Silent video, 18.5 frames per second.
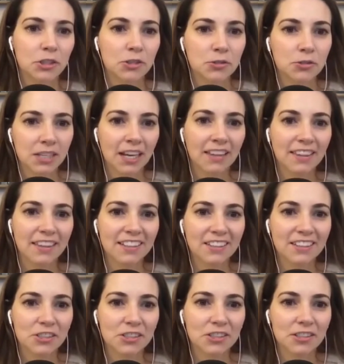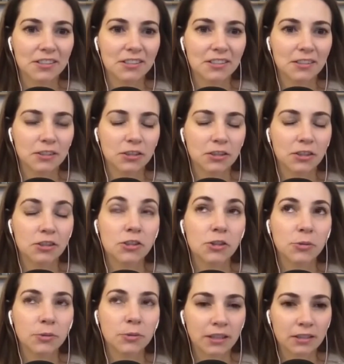you say that just
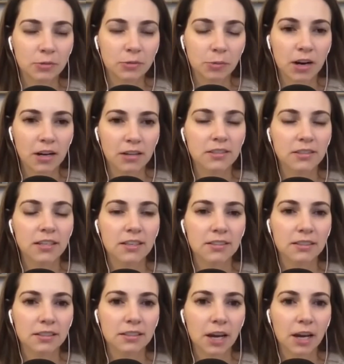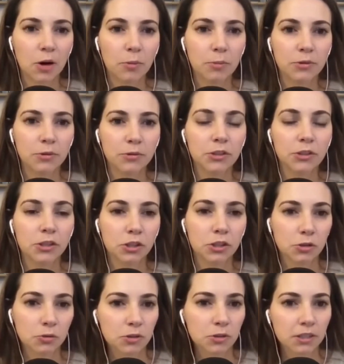doing this process helps
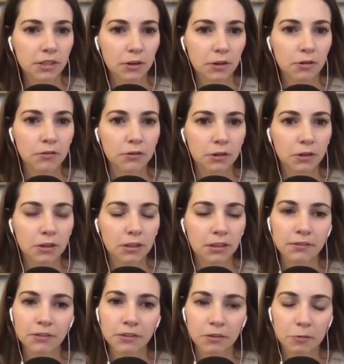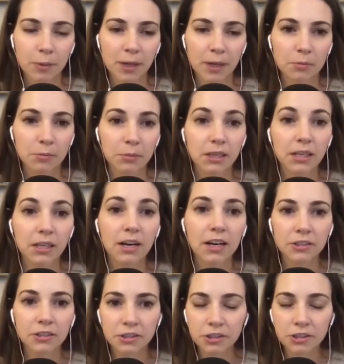reduce their overall level of pain
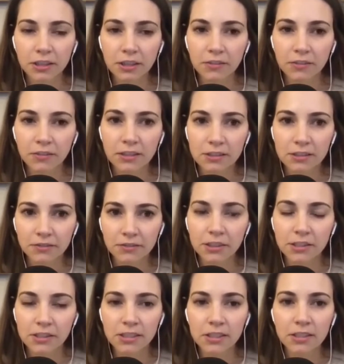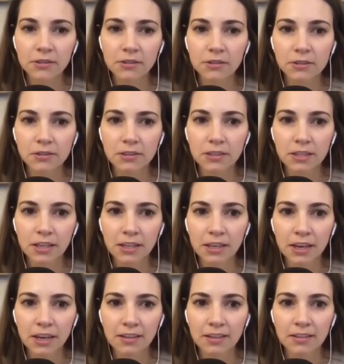because you're giving different signals
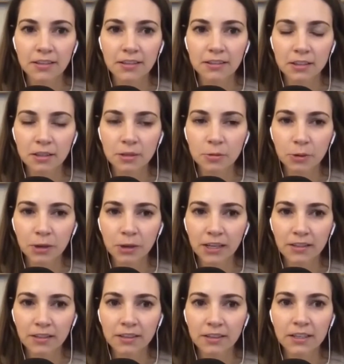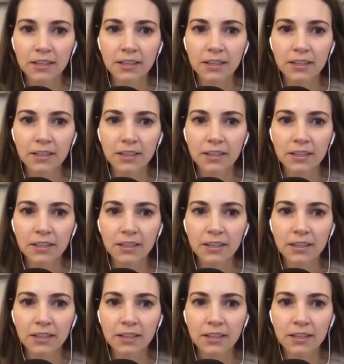again to the brain?